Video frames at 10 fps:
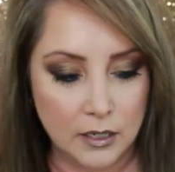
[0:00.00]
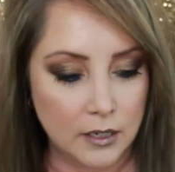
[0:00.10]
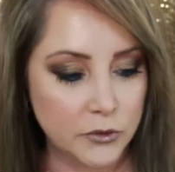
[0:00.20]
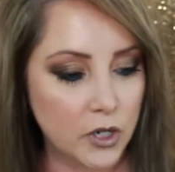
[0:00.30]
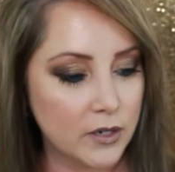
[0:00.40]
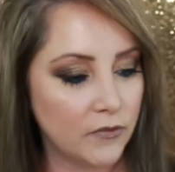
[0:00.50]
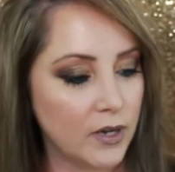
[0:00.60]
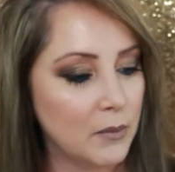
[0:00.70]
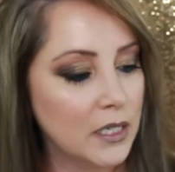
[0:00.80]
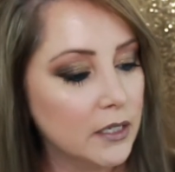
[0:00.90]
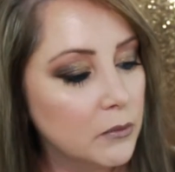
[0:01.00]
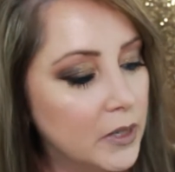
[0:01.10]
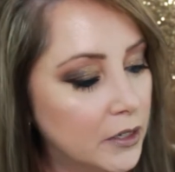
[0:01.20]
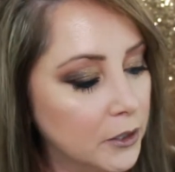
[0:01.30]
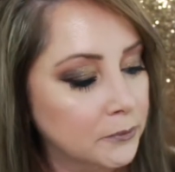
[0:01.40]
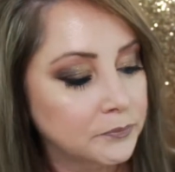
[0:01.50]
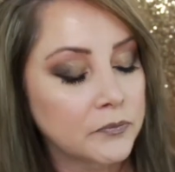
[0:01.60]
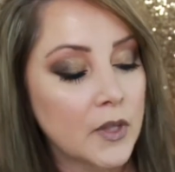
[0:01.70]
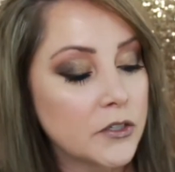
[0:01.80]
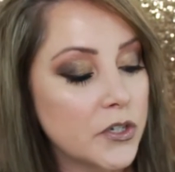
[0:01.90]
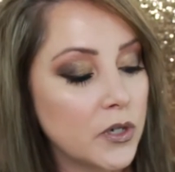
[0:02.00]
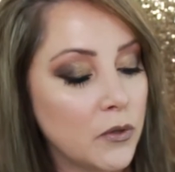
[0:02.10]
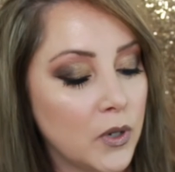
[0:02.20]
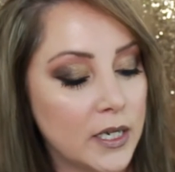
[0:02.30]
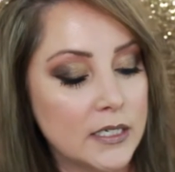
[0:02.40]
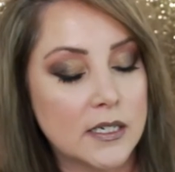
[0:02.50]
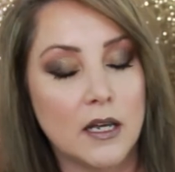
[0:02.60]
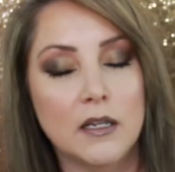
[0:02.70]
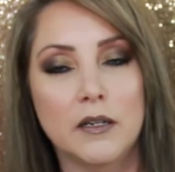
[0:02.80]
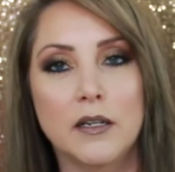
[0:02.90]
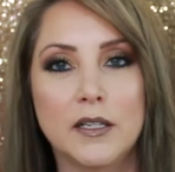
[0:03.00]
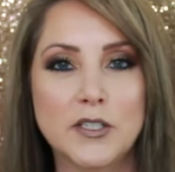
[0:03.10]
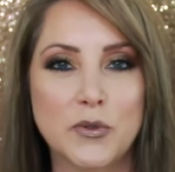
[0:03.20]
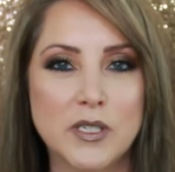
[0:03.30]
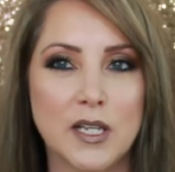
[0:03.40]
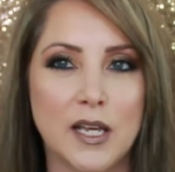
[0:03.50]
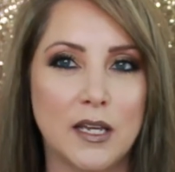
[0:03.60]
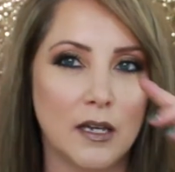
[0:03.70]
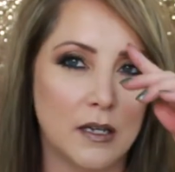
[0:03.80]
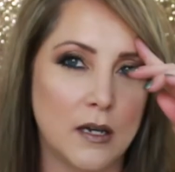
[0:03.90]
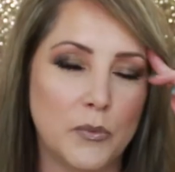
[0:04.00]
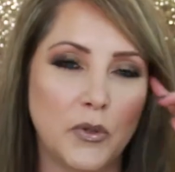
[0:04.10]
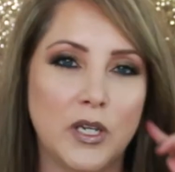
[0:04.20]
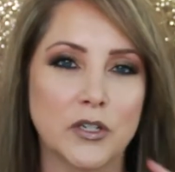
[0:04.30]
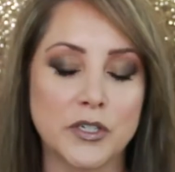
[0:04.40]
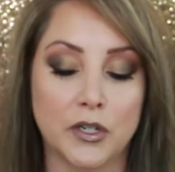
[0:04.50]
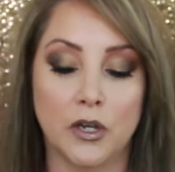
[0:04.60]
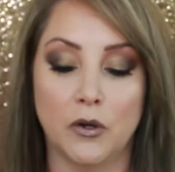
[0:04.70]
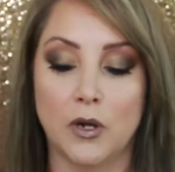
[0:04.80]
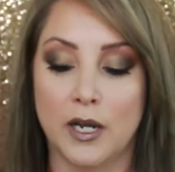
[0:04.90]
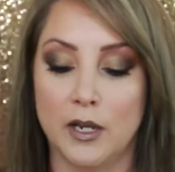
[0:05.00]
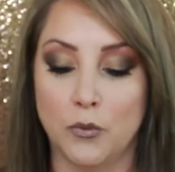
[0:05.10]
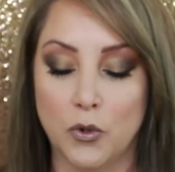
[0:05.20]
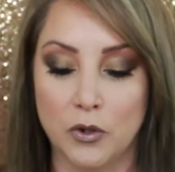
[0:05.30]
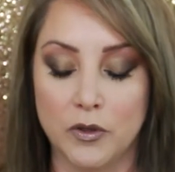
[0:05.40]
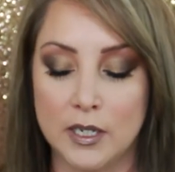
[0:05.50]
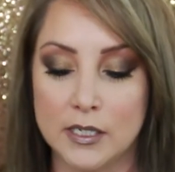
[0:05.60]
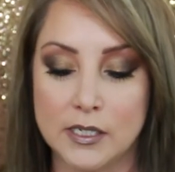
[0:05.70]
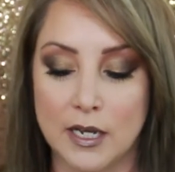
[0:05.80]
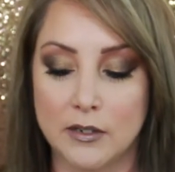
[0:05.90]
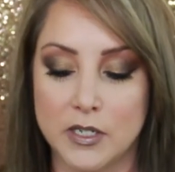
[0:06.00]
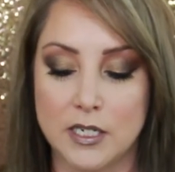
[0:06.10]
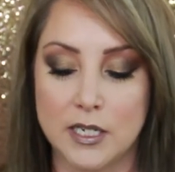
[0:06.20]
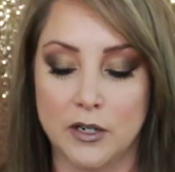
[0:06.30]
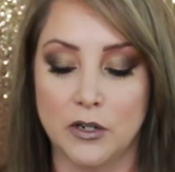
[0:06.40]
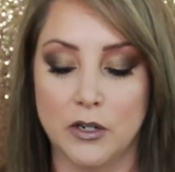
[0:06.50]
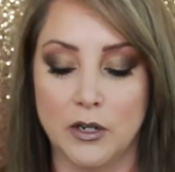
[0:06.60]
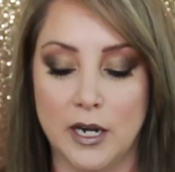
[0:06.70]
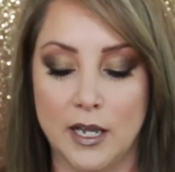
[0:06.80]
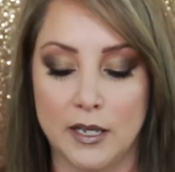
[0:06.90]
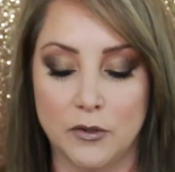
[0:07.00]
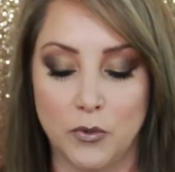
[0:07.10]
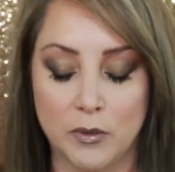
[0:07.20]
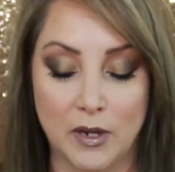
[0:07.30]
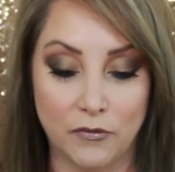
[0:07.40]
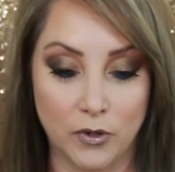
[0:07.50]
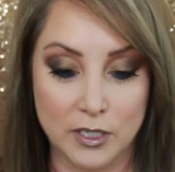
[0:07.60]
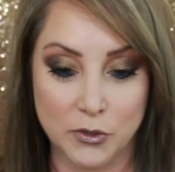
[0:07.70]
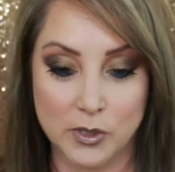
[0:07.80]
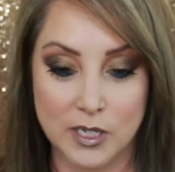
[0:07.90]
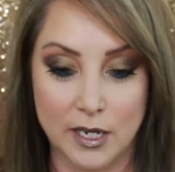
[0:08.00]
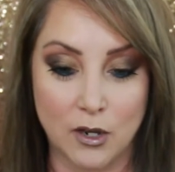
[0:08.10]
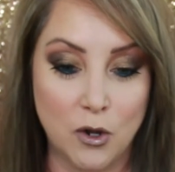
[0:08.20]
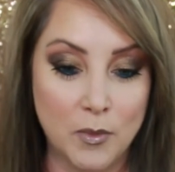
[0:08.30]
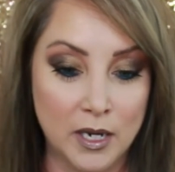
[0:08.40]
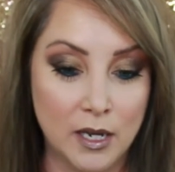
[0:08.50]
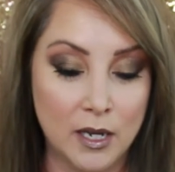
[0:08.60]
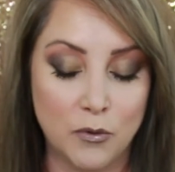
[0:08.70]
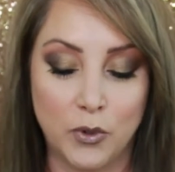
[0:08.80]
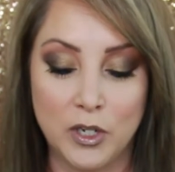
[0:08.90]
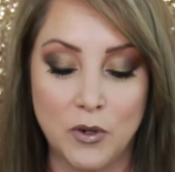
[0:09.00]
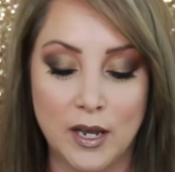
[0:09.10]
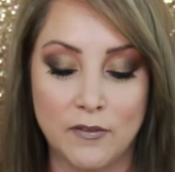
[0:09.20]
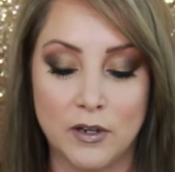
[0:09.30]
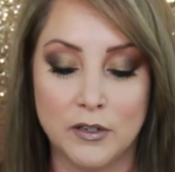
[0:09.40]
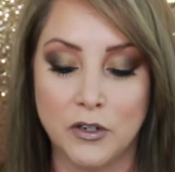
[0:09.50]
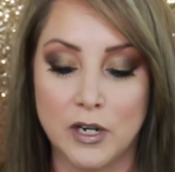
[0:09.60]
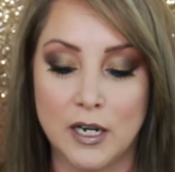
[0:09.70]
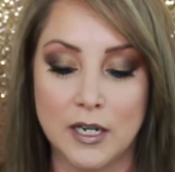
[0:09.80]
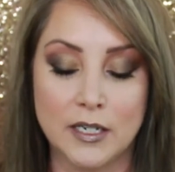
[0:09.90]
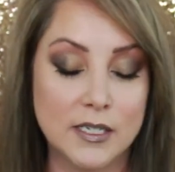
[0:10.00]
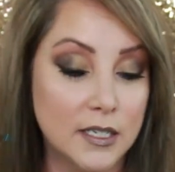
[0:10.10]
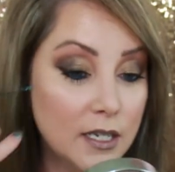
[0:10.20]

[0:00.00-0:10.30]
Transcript: I'm trying to find my little mirror. So anyways, uh, this was like a couple years ago. I had wore this out to dinner and one of my friends was like, oh my God, what do you have on your eyes?